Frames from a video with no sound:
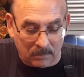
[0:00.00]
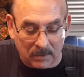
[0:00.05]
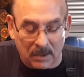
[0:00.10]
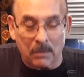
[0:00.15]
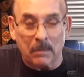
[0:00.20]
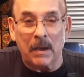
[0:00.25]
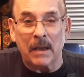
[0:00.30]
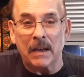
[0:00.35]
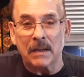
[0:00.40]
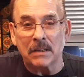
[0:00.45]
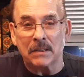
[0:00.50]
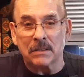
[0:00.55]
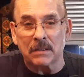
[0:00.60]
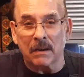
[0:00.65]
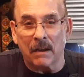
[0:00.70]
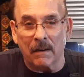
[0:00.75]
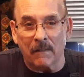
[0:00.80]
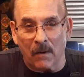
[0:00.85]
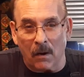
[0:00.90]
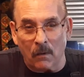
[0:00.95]
tomatoes
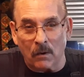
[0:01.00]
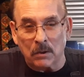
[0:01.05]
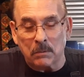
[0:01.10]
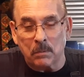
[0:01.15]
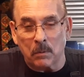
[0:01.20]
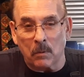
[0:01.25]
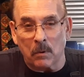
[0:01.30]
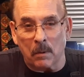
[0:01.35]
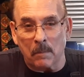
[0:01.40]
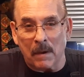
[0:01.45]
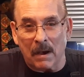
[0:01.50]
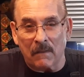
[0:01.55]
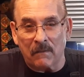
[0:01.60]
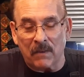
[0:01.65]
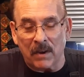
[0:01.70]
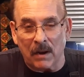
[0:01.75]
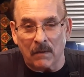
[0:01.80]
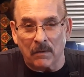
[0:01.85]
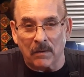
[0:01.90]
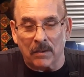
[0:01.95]
have always been one of my
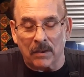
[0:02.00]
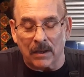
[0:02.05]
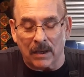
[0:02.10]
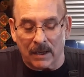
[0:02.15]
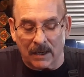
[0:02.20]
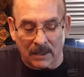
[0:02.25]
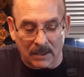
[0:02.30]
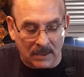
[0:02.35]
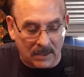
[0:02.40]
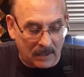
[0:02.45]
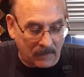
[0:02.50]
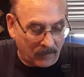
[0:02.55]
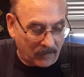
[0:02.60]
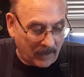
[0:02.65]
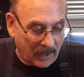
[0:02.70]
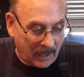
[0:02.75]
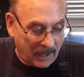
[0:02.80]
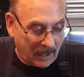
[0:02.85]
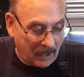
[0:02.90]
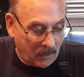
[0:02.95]
favorite things.
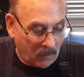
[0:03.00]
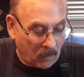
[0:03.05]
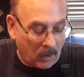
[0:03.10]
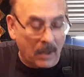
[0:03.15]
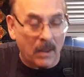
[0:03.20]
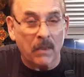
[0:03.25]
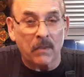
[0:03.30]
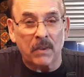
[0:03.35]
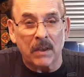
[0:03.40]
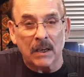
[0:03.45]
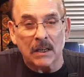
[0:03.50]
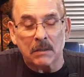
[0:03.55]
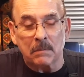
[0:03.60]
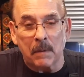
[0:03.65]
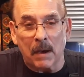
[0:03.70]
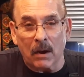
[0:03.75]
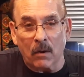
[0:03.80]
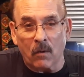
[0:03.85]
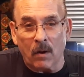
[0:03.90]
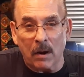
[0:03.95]
One of the things
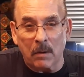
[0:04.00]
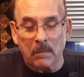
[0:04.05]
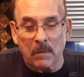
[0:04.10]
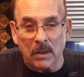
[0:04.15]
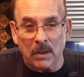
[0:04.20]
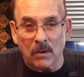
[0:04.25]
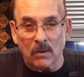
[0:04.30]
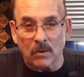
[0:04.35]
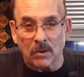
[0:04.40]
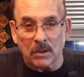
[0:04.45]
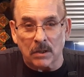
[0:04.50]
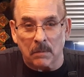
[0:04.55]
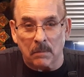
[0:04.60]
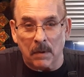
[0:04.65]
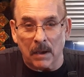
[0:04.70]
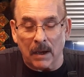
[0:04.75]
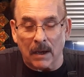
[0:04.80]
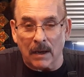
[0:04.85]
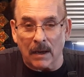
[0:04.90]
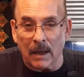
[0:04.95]
my grandmother used to
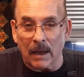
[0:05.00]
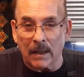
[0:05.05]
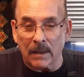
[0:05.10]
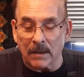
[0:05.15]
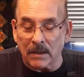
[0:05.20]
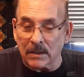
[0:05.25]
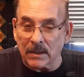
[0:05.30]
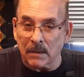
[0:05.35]
make a lot in the